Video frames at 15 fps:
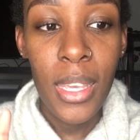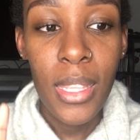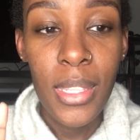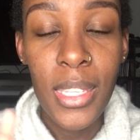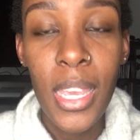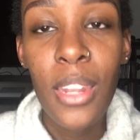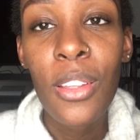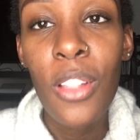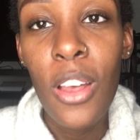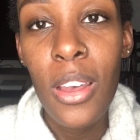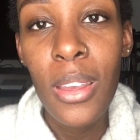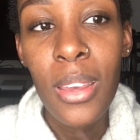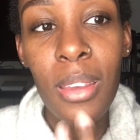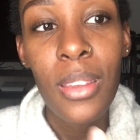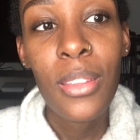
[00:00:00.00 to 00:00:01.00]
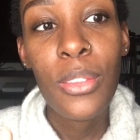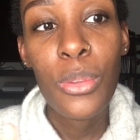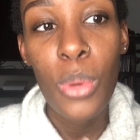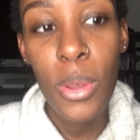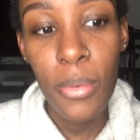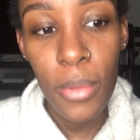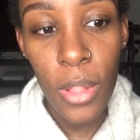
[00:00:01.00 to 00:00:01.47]
10 o'clock,
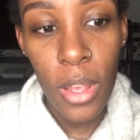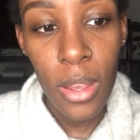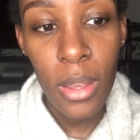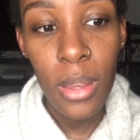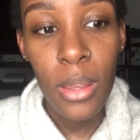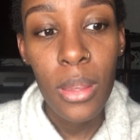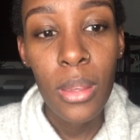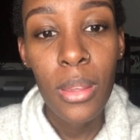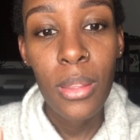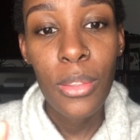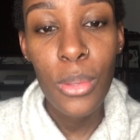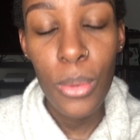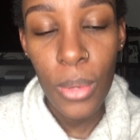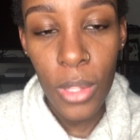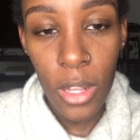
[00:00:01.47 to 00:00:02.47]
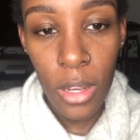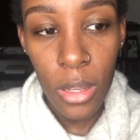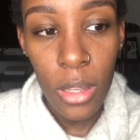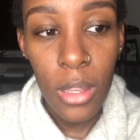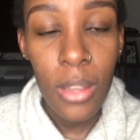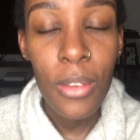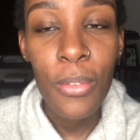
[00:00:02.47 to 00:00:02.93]
12 o'clock, 2 o'clock,
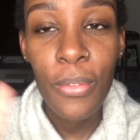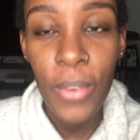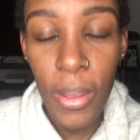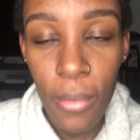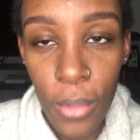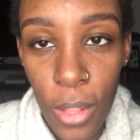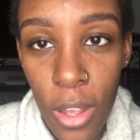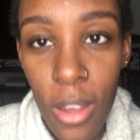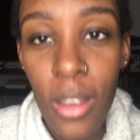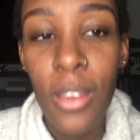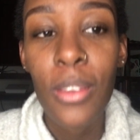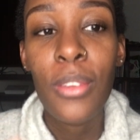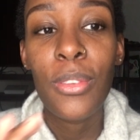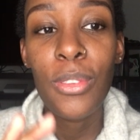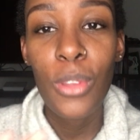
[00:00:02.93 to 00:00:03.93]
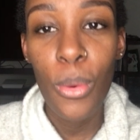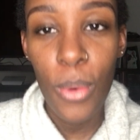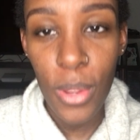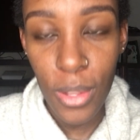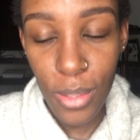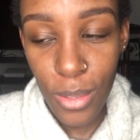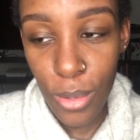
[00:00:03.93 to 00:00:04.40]
5 o'clock, so
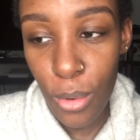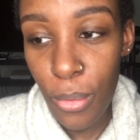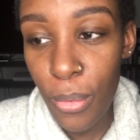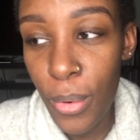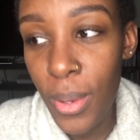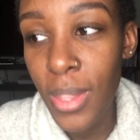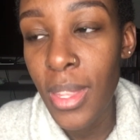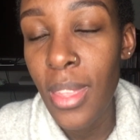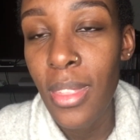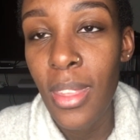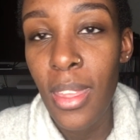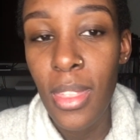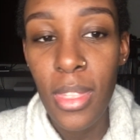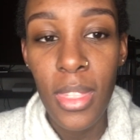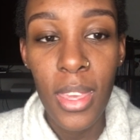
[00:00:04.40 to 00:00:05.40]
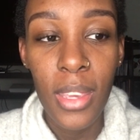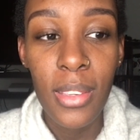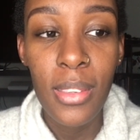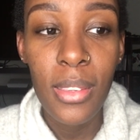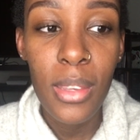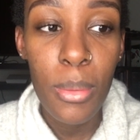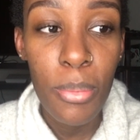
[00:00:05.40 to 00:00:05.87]
on and so forth, and then they
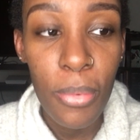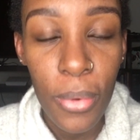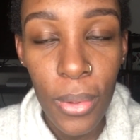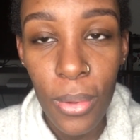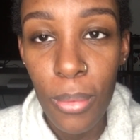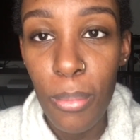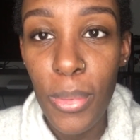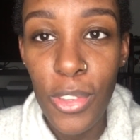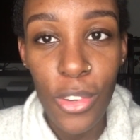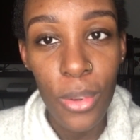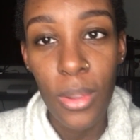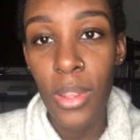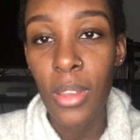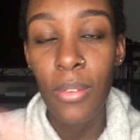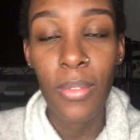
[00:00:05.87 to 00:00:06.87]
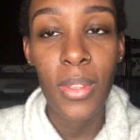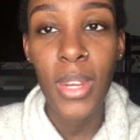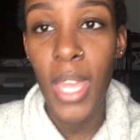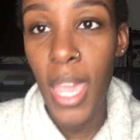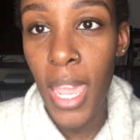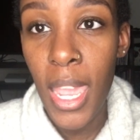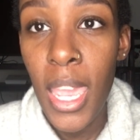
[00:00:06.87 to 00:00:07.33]
sleep for majority of the
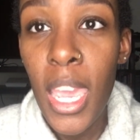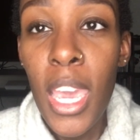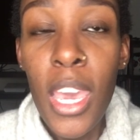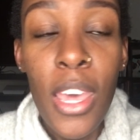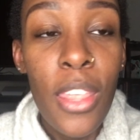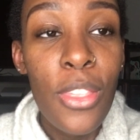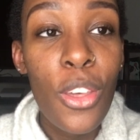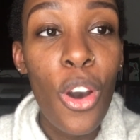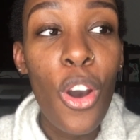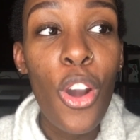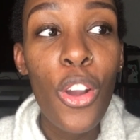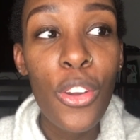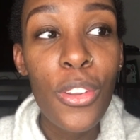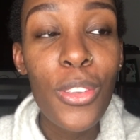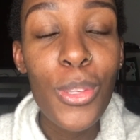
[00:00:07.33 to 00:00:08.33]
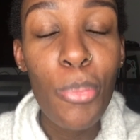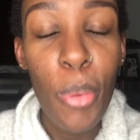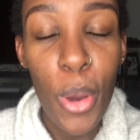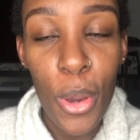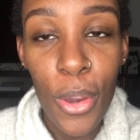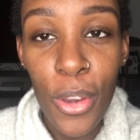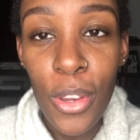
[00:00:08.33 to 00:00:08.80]
day. The hardest
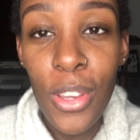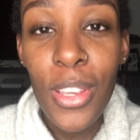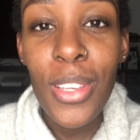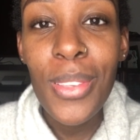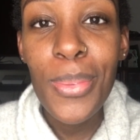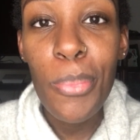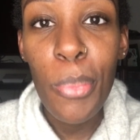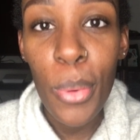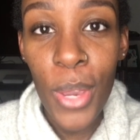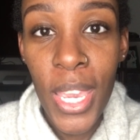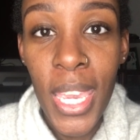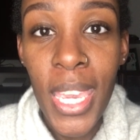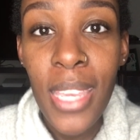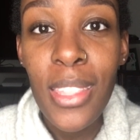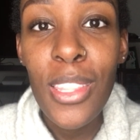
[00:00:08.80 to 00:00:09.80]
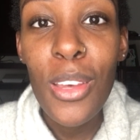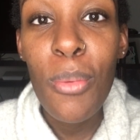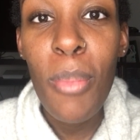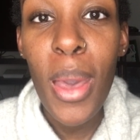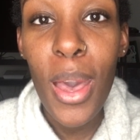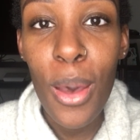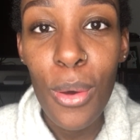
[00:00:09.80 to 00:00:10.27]
part is breaking
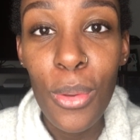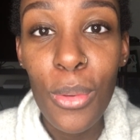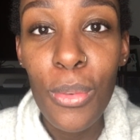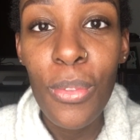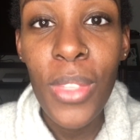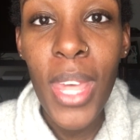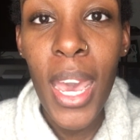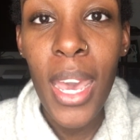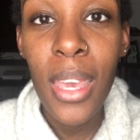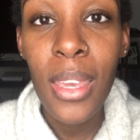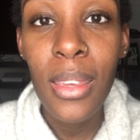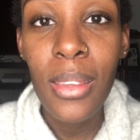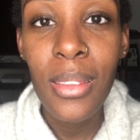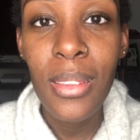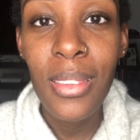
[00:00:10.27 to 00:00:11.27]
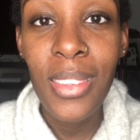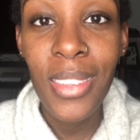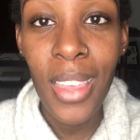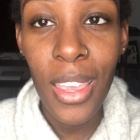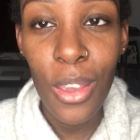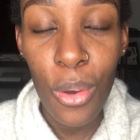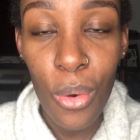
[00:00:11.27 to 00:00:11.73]
them out of that
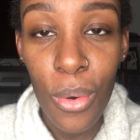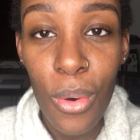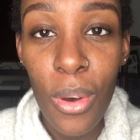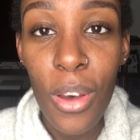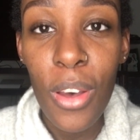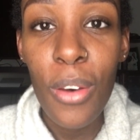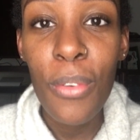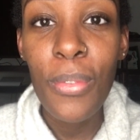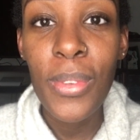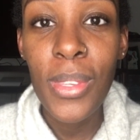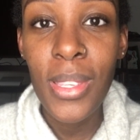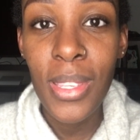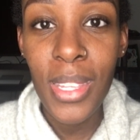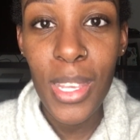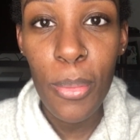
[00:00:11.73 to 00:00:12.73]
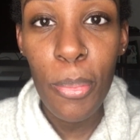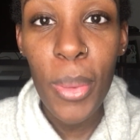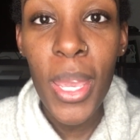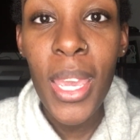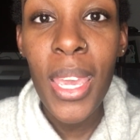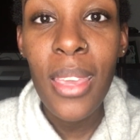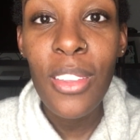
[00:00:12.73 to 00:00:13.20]
cycle of
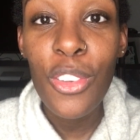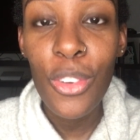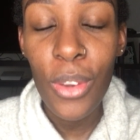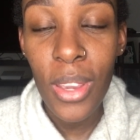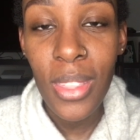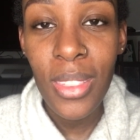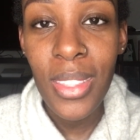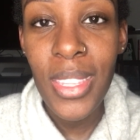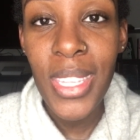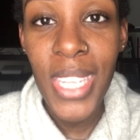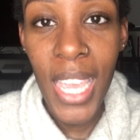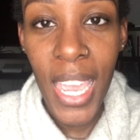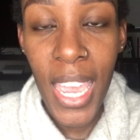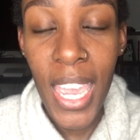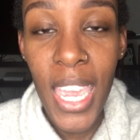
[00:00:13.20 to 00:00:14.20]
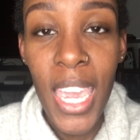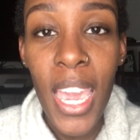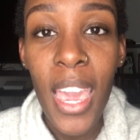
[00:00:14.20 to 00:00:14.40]
sleeping during the day